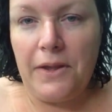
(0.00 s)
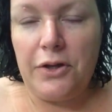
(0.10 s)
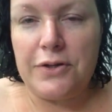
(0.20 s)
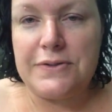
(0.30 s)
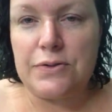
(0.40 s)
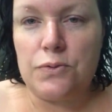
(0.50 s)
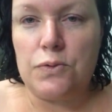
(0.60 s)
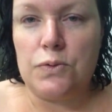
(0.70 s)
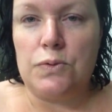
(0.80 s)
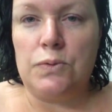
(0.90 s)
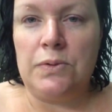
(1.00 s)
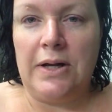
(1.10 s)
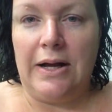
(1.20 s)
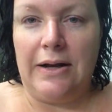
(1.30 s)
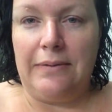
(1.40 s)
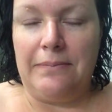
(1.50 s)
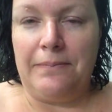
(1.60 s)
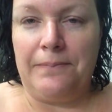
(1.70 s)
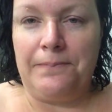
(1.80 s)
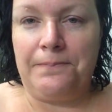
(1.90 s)
you know, school.
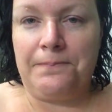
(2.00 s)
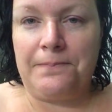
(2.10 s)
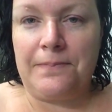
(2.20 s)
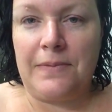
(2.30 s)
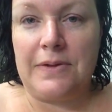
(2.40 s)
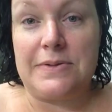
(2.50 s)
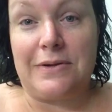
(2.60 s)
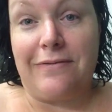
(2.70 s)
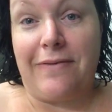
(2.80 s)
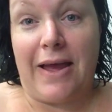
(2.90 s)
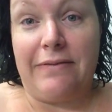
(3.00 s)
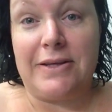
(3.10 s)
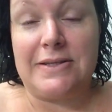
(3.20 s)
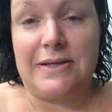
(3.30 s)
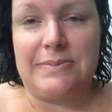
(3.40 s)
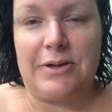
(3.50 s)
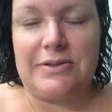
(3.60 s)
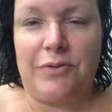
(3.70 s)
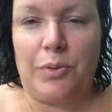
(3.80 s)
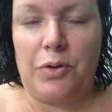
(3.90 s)
Um, sort of favours, I suppose,
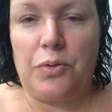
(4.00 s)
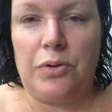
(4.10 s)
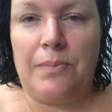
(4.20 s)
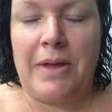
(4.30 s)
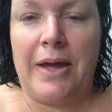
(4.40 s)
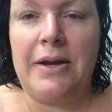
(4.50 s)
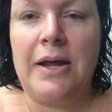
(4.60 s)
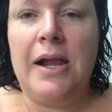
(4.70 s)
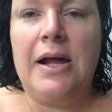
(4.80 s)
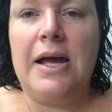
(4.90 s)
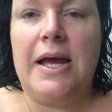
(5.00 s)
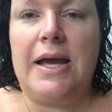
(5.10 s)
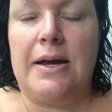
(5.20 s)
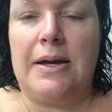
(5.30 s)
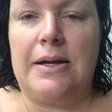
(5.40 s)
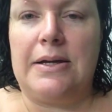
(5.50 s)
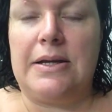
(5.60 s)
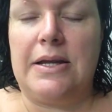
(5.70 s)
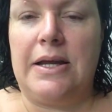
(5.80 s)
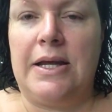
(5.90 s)
if you want to call them that. Uh,
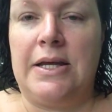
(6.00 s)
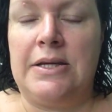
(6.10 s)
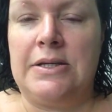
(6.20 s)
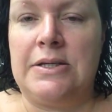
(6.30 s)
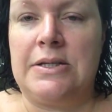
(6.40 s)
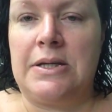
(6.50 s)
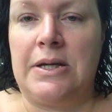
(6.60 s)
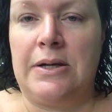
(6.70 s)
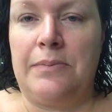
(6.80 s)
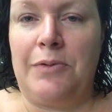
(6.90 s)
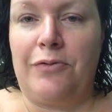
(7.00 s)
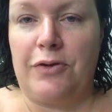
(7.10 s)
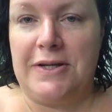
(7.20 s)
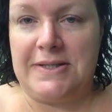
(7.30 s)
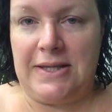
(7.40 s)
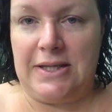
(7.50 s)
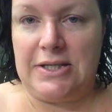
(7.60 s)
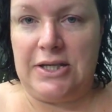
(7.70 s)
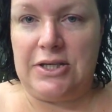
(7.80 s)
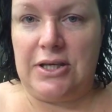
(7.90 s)
and um, you've already seen the
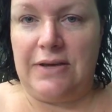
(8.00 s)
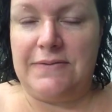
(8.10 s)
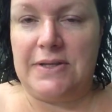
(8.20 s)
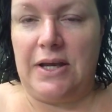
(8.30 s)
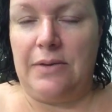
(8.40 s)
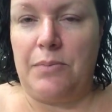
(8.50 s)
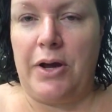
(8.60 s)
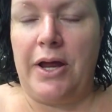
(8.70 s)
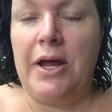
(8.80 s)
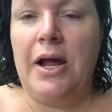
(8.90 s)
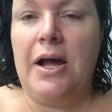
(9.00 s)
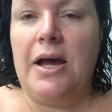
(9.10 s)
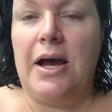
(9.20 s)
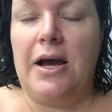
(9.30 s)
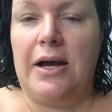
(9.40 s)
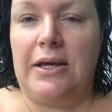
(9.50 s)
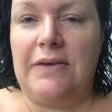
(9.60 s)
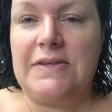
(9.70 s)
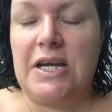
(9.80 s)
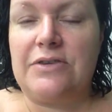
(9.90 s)
teacher gifts in my uh,
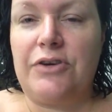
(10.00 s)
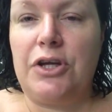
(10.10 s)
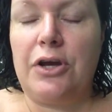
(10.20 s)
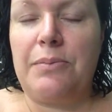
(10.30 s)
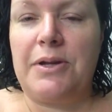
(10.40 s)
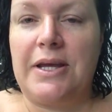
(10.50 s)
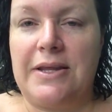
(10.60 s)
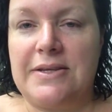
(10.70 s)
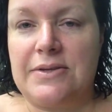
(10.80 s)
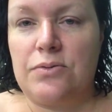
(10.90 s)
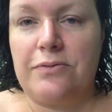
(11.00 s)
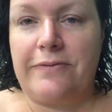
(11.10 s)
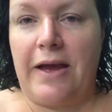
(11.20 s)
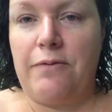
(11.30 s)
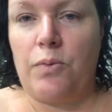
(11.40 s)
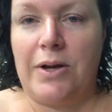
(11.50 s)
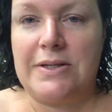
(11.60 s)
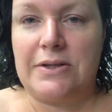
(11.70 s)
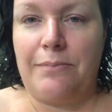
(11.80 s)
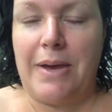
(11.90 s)
gift stash video, but yeah, the school favour
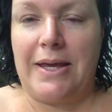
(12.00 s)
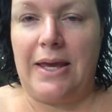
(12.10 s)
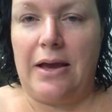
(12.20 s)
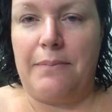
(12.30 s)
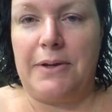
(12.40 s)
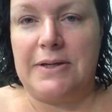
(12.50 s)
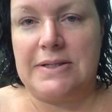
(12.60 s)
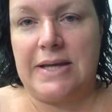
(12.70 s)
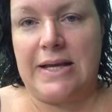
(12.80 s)
ones I'm making up because